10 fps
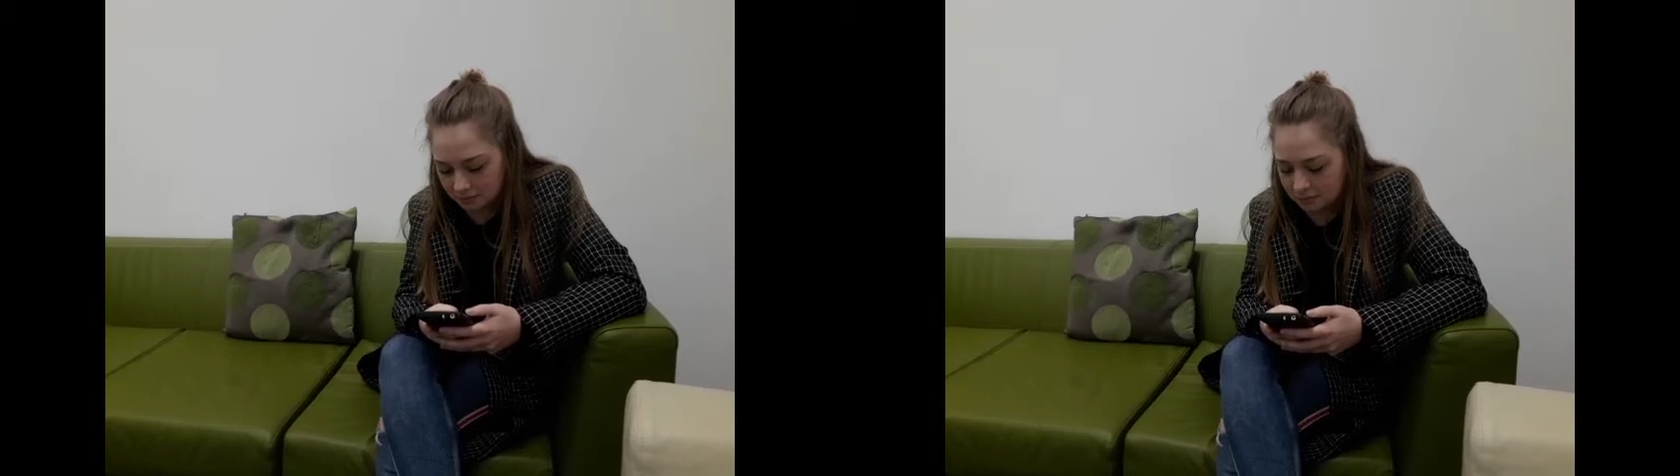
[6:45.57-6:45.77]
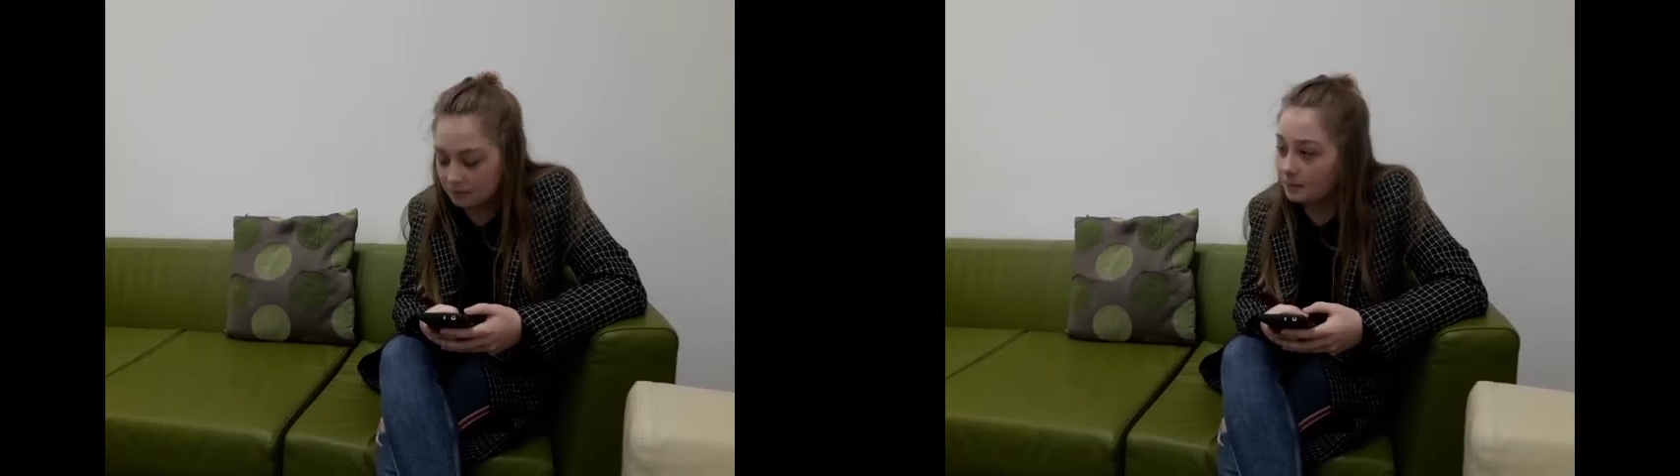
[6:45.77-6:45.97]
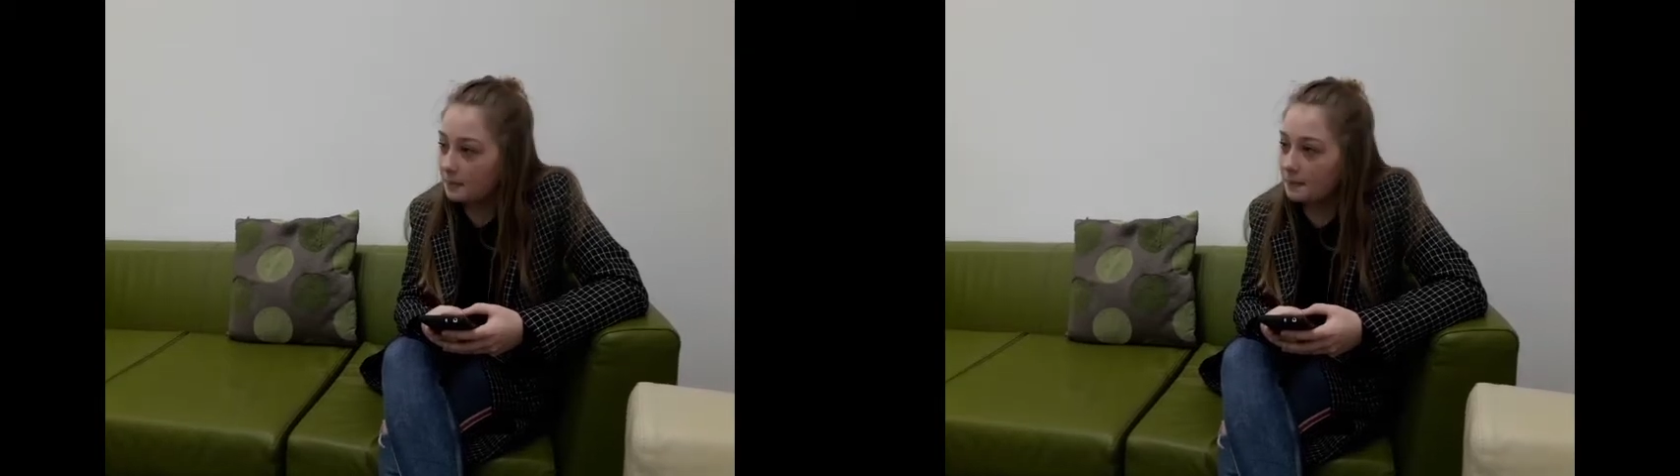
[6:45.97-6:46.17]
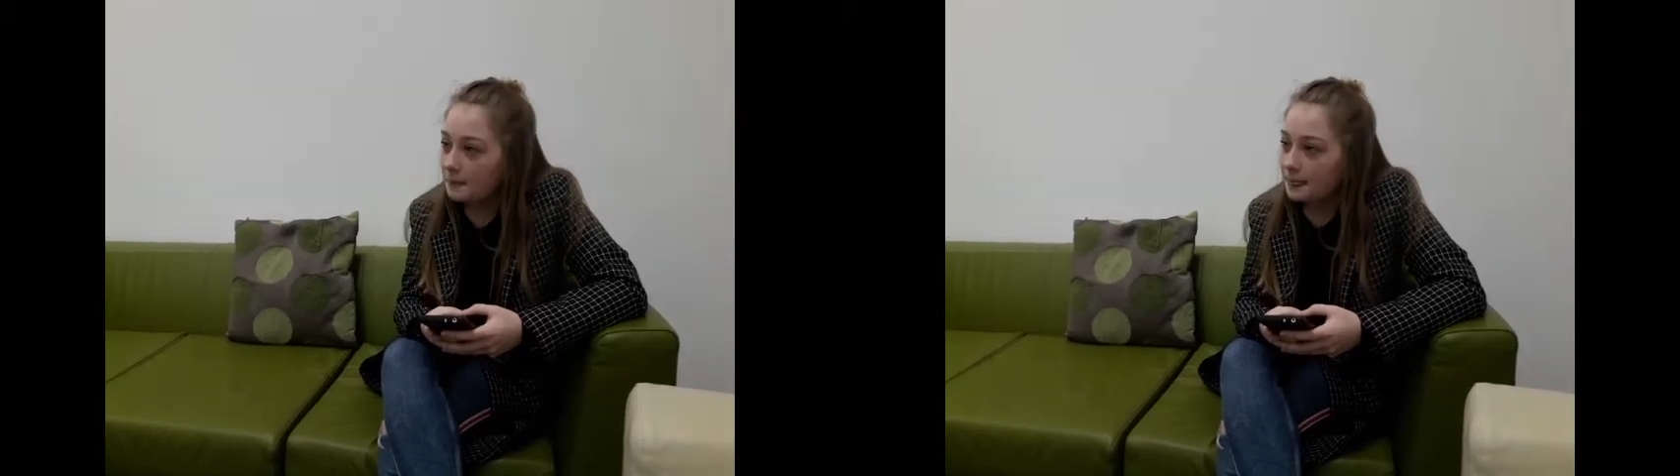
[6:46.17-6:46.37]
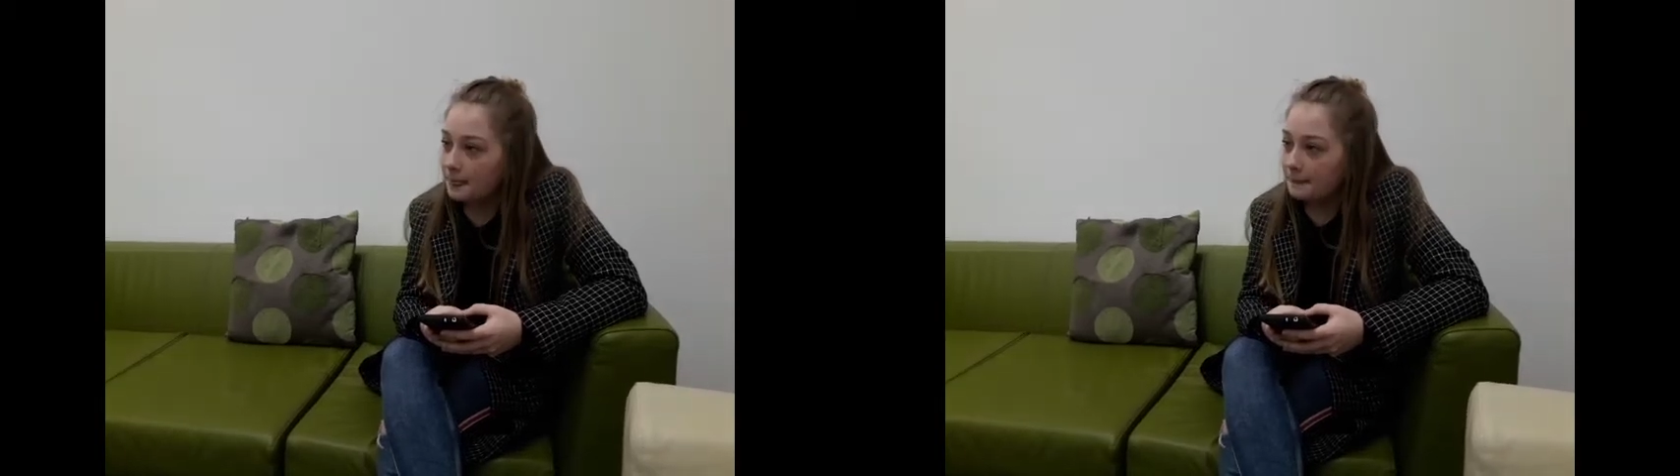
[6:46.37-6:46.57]
anything about
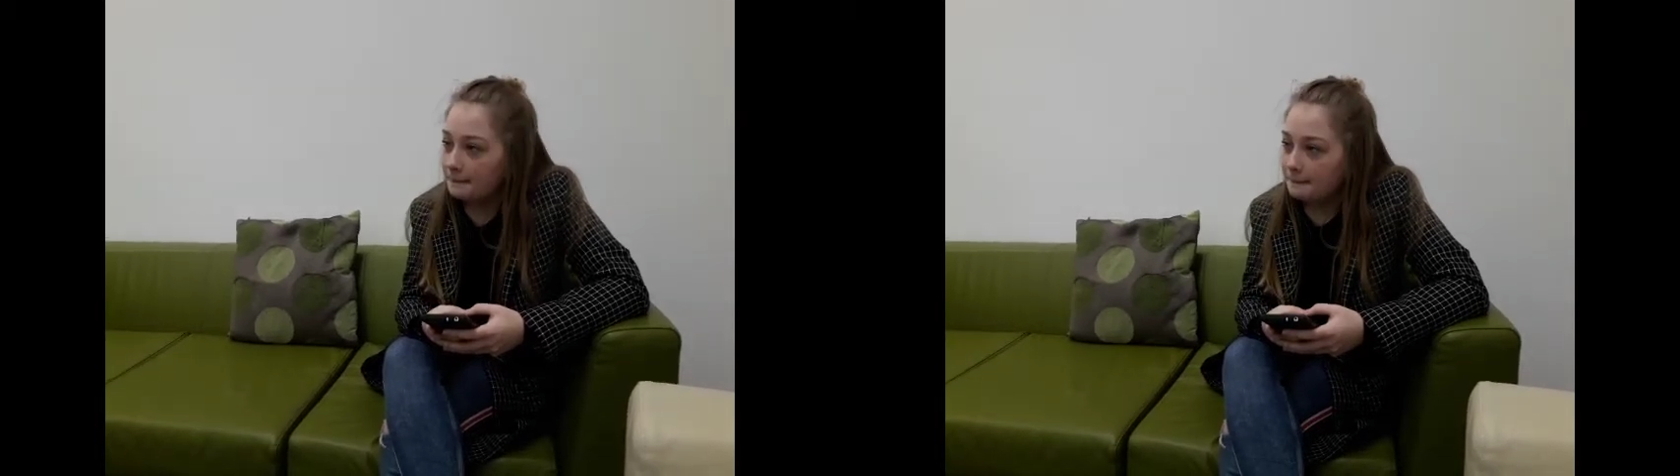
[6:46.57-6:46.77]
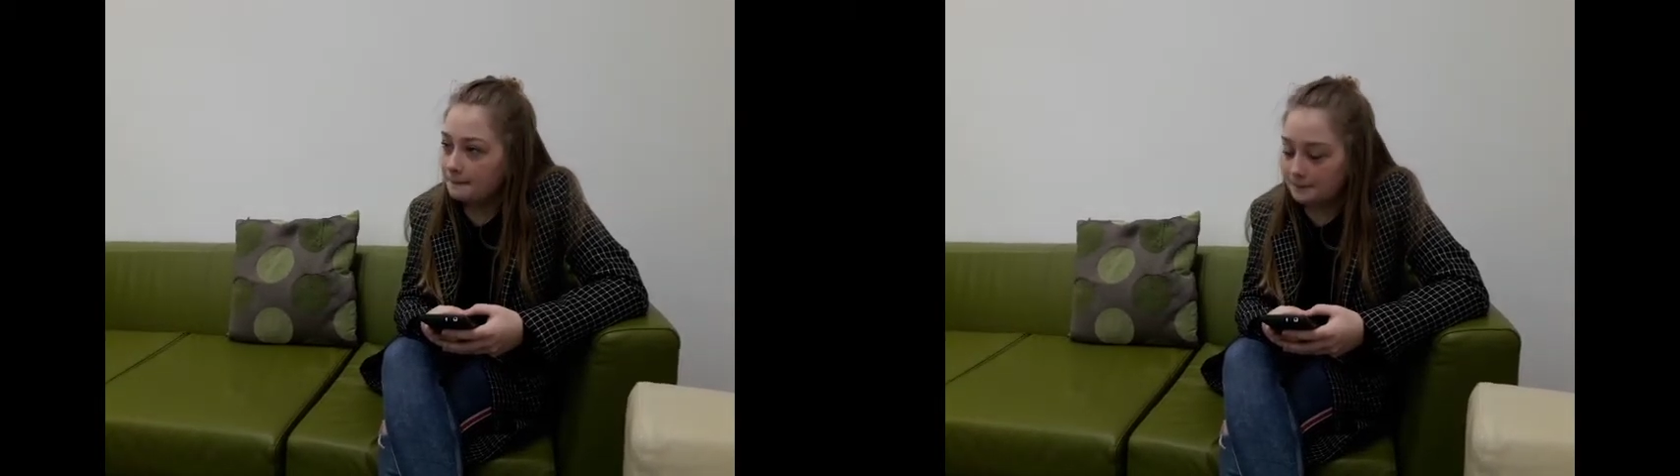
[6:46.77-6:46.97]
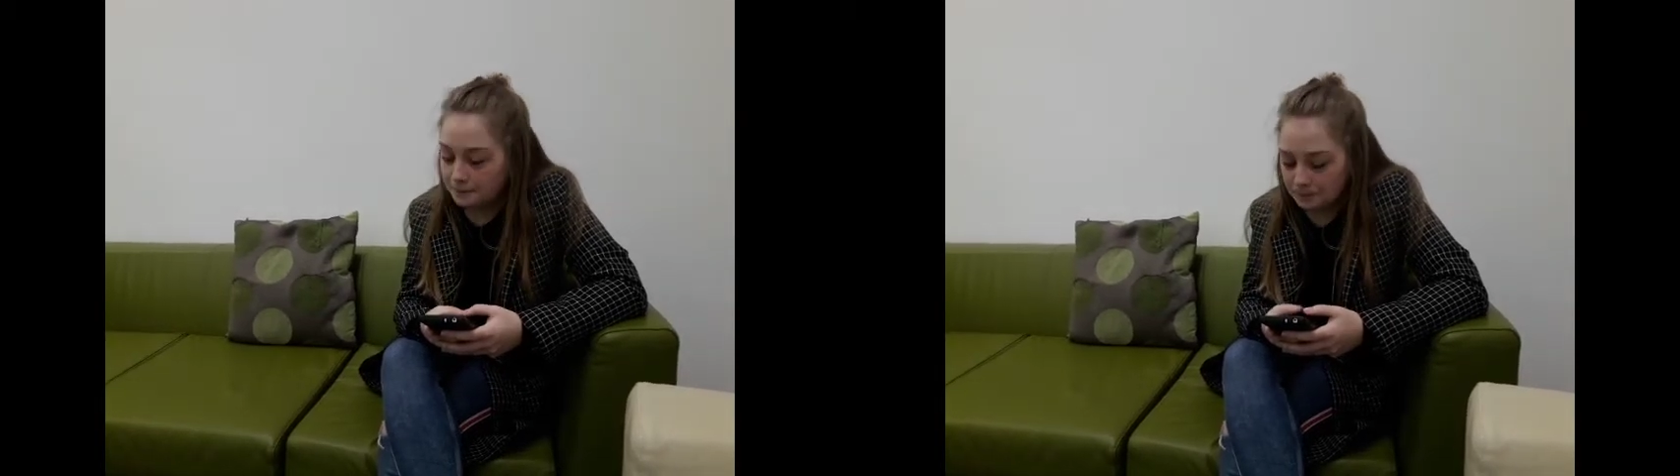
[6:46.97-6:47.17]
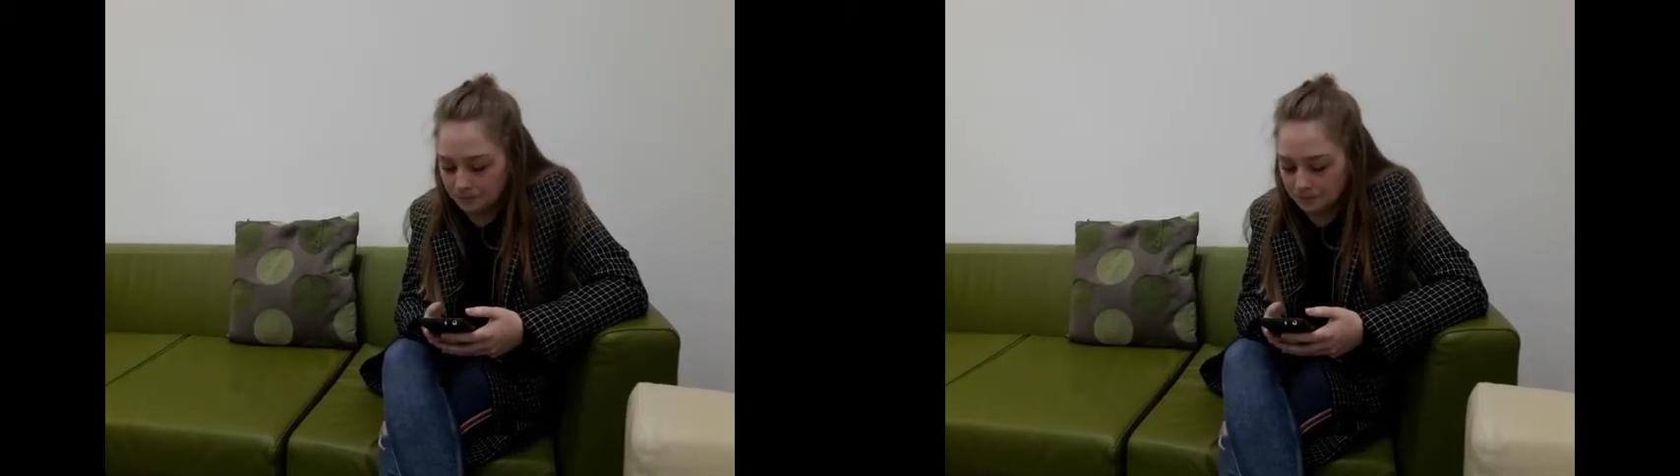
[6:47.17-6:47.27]
it, what would you change?